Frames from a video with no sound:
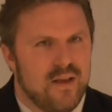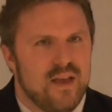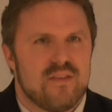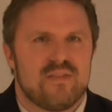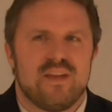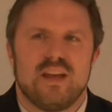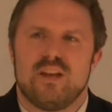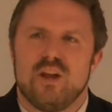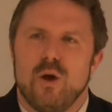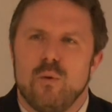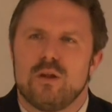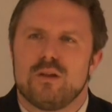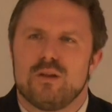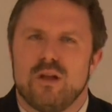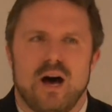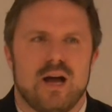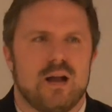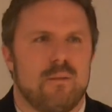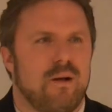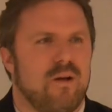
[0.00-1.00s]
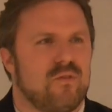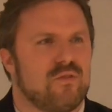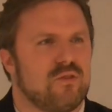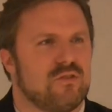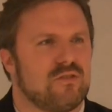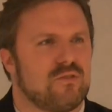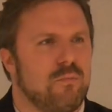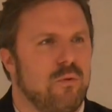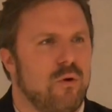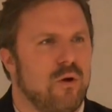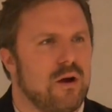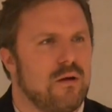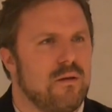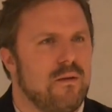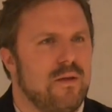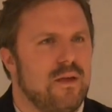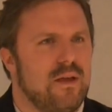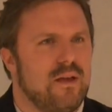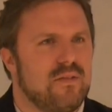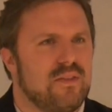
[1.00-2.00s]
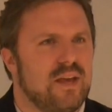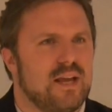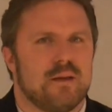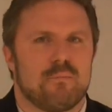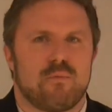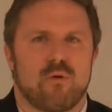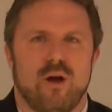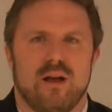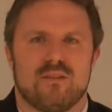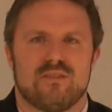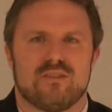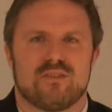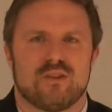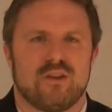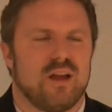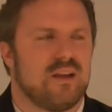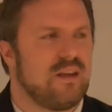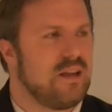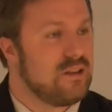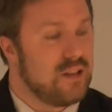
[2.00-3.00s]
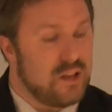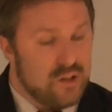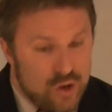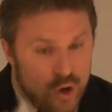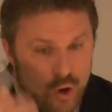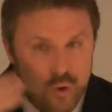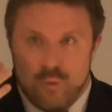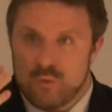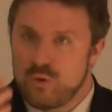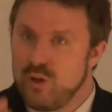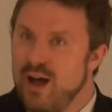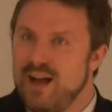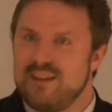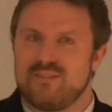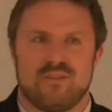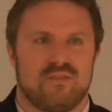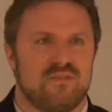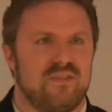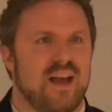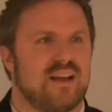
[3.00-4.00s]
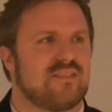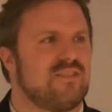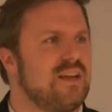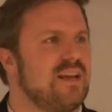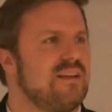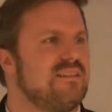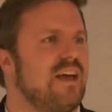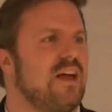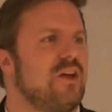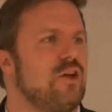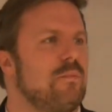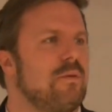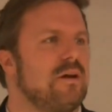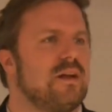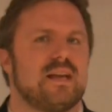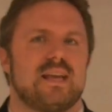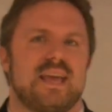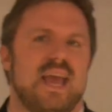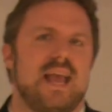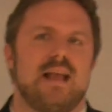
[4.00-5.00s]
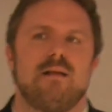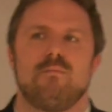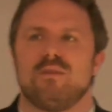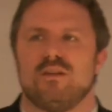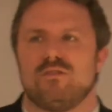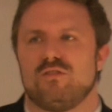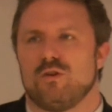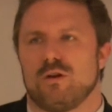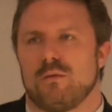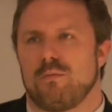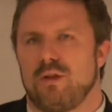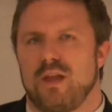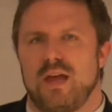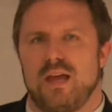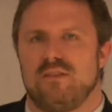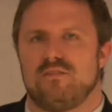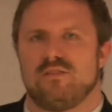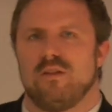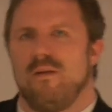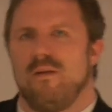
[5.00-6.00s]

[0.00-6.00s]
They know a lot about their sport. They can process a lot, they know lots of facts. They can tell you about a game that took place,